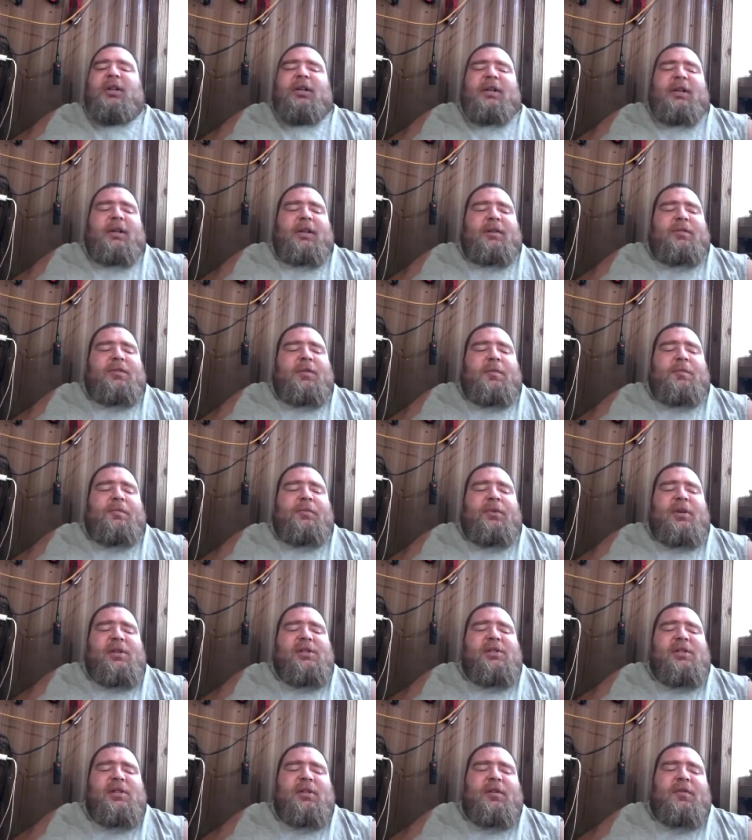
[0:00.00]
If the
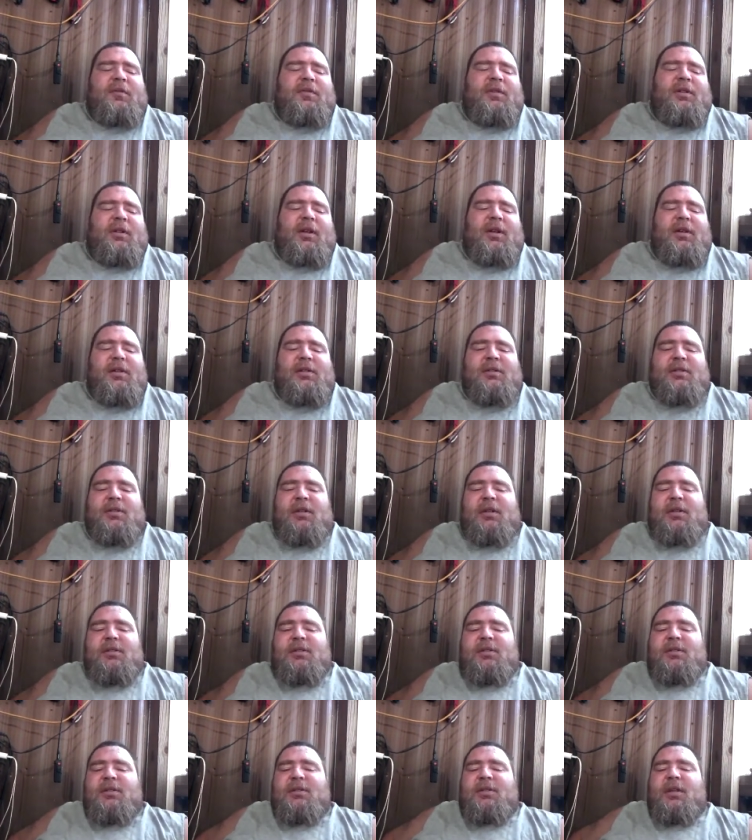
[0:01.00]
President of the United
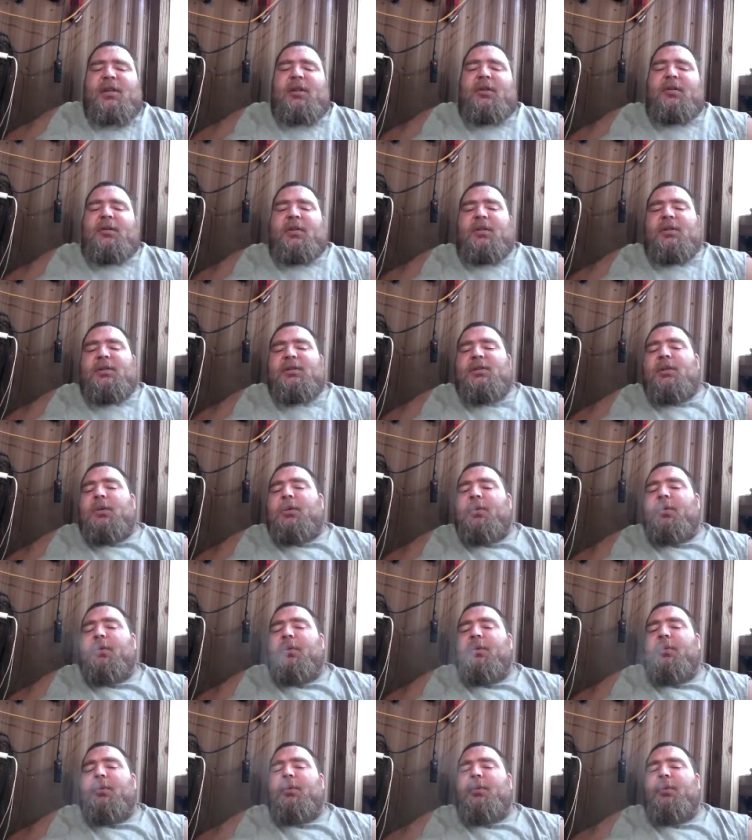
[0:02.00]
States is telling us,
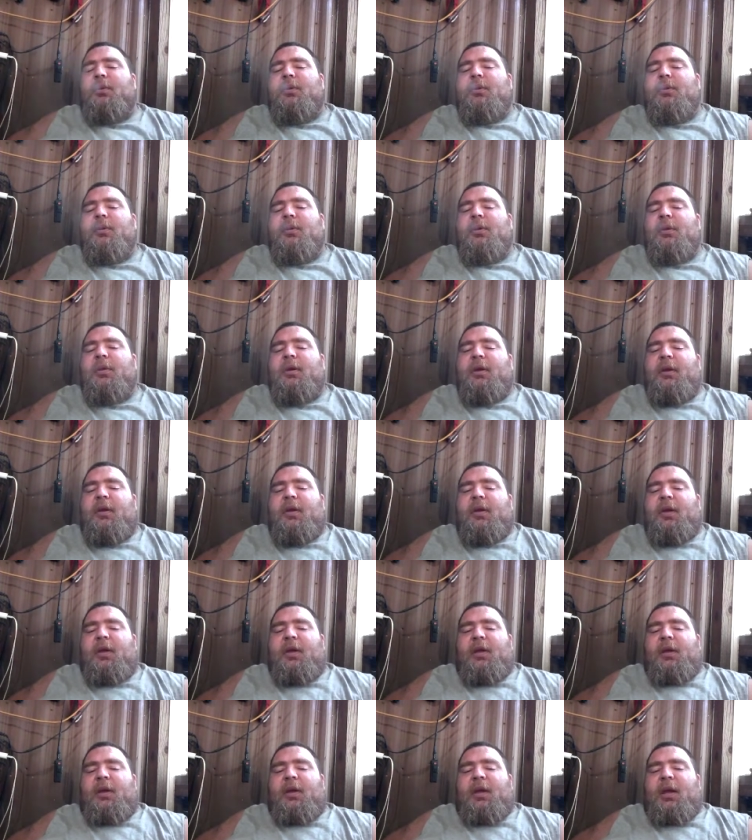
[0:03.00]

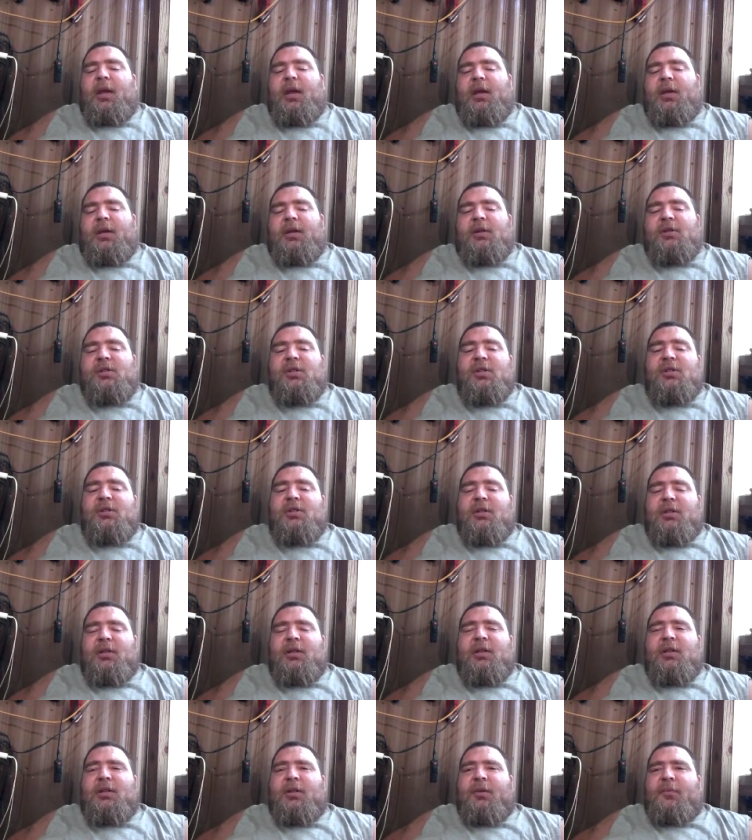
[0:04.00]
hey, shit's going to
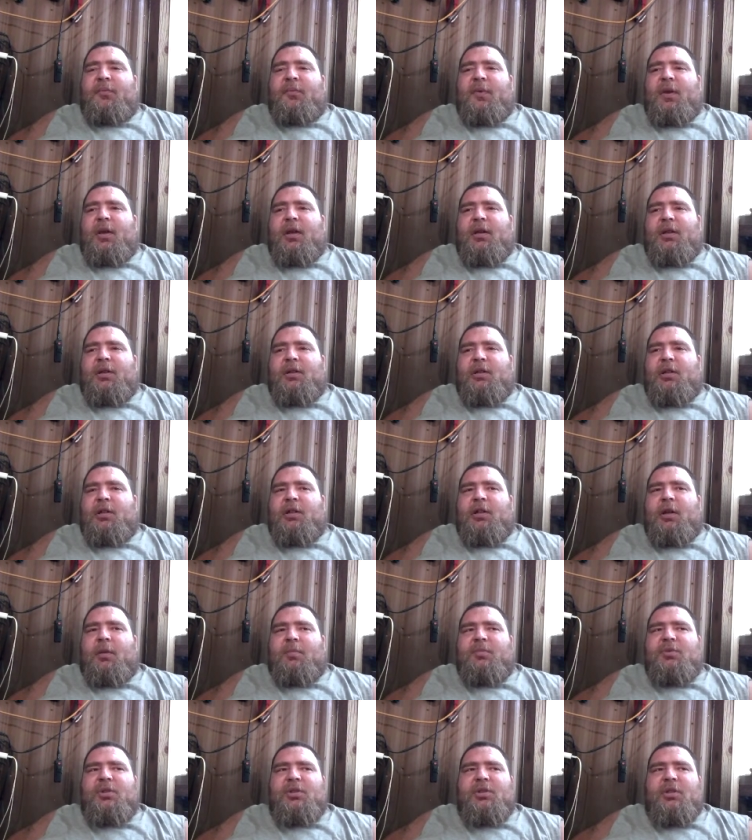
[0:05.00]
hit the fan, and
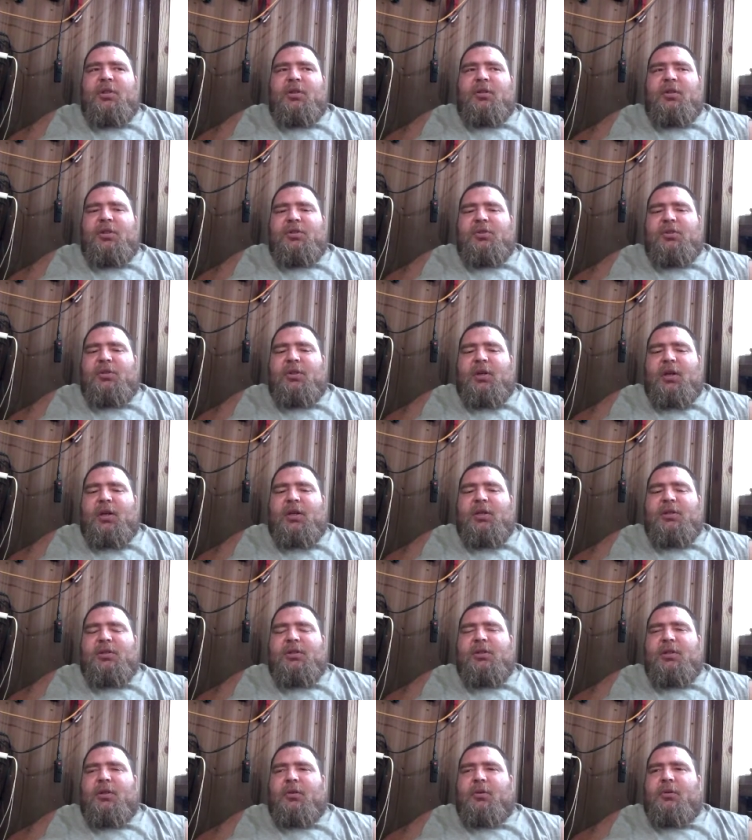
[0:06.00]
I'm just going to let you
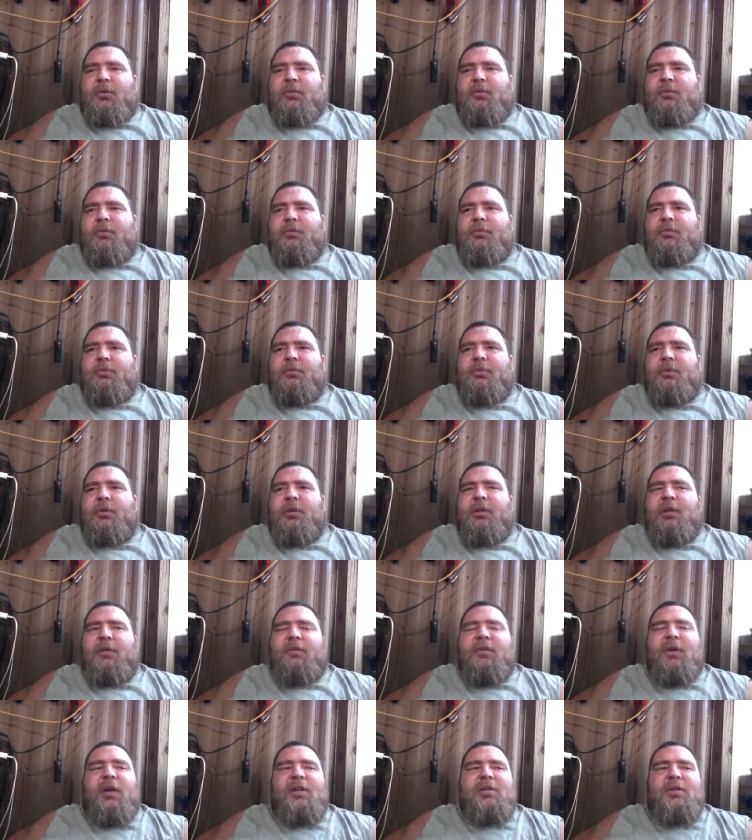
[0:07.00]
guys, give
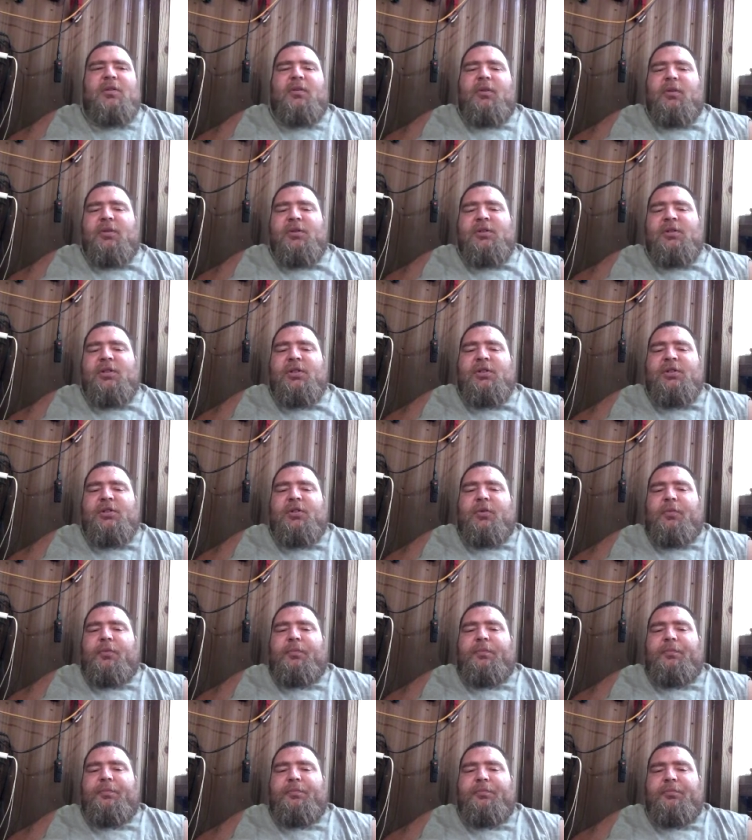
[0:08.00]
you guys an alert system,
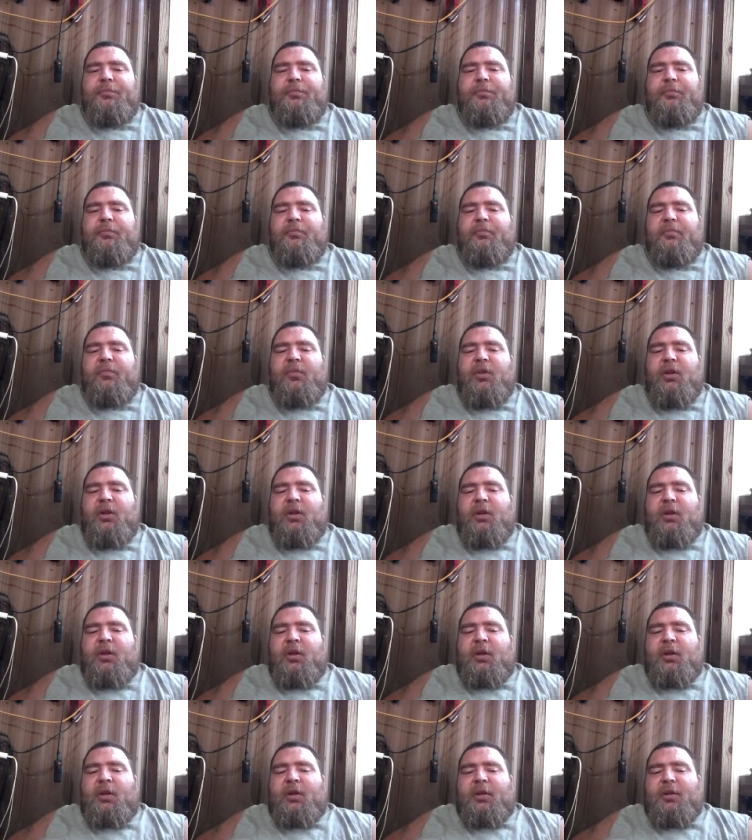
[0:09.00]

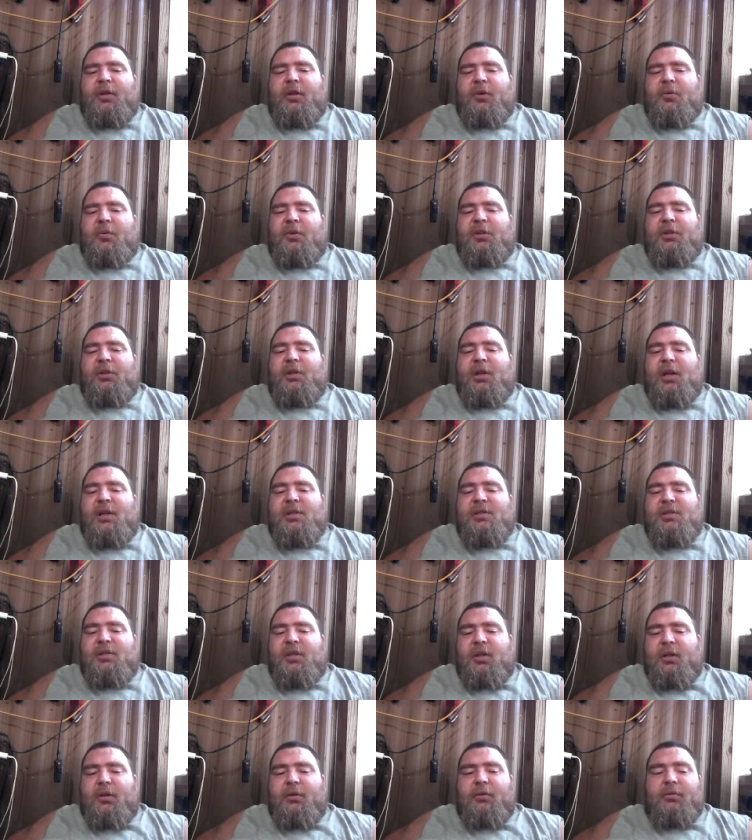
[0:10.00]
that way you guys
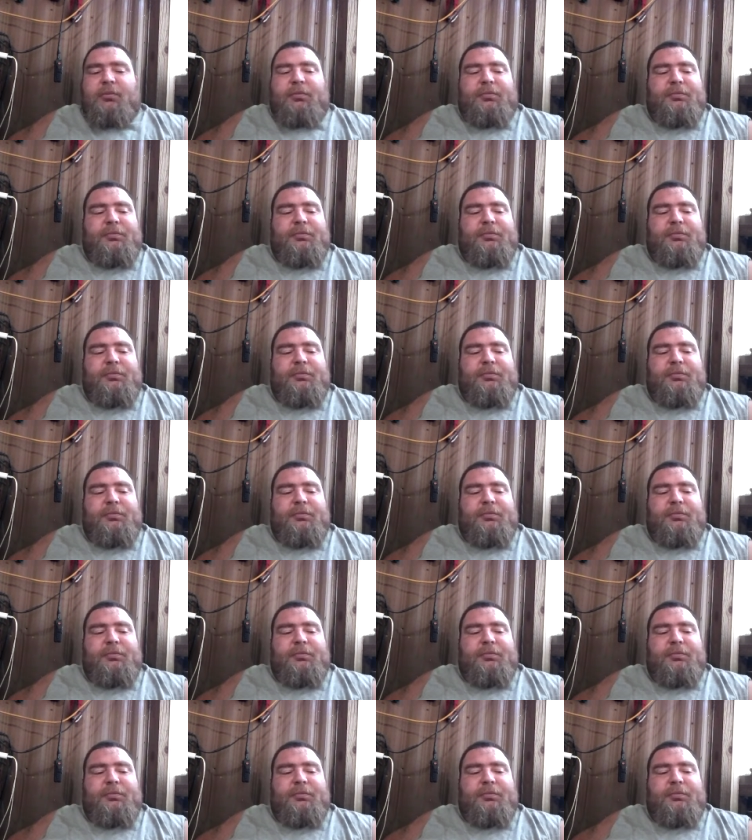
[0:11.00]
know,